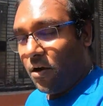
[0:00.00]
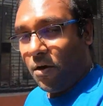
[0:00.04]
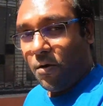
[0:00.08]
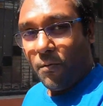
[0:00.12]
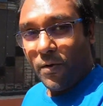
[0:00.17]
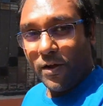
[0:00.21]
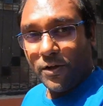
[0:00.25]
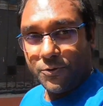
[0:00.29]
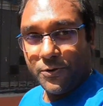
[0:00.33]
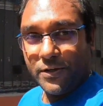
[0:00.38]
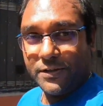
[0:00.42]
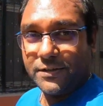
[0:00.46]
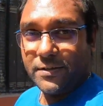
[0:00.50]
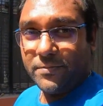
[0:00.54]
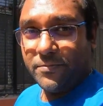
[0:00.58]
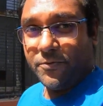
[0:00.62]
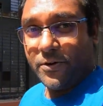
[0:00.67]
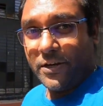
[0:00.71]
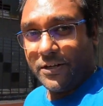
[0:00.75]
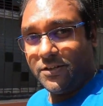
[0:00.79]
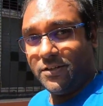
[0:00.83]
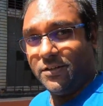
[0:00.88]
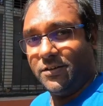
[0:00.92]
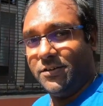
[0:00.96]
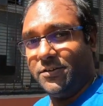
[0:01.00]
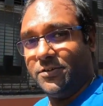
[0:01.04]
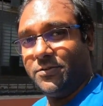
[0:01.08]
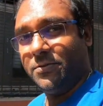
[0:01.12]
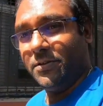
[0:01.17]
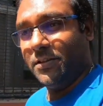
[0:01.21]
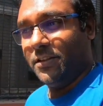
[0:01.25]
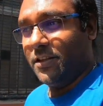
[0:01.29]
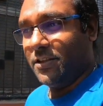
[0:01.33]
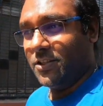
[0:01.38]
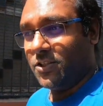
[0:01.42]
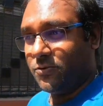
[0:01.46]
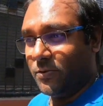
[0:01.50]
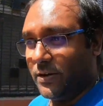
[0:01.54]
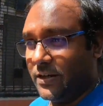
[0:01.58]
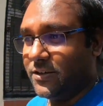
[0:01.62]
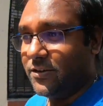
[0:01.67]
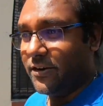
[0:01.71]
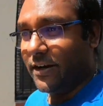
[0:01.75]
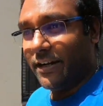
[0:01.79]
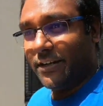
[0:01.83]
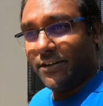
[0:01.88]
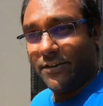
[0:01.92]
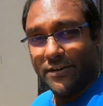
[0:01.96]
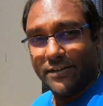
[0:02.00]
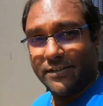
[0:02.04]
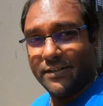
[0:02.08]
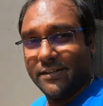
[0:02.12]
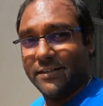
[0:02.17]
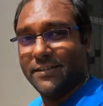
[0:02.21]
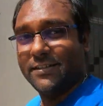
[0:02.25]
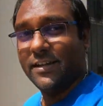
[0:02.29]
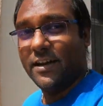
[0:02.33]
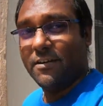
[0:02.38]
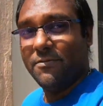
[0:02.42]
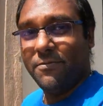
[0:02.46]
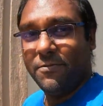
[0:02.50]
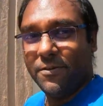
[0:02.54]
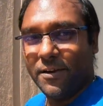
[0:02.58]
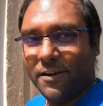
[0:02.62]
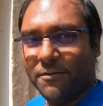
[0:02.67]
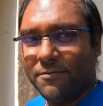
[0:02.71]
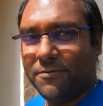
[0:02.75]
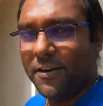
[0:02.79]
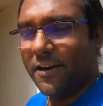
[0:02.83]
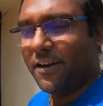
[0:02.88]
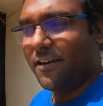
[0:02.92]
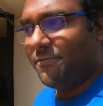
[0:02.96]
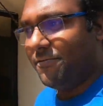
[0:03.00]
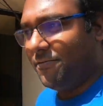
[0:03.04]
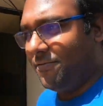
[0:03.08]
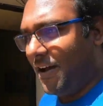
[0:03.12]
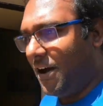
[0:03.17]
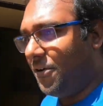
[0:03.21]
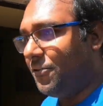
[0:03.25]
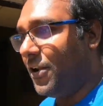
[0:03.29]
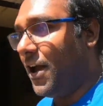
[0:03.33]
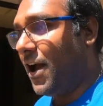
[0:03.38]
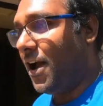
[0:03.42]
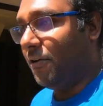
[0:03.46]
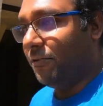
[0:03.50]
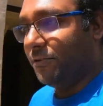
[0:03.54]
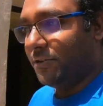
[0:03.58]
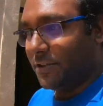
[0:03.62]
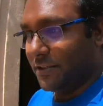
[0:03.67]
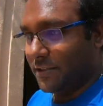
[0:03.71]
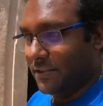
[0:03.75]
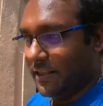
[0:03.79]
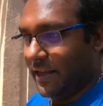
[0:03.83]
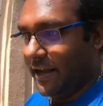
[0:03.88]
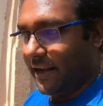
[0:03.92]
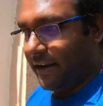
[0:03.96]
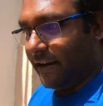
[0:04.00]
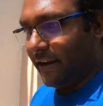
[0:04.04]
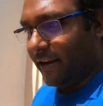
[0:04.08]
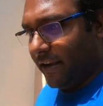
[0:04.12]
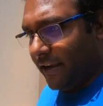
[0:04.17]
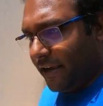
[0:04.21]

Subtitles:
While doing some research with the street directories and stuff, what I found out is that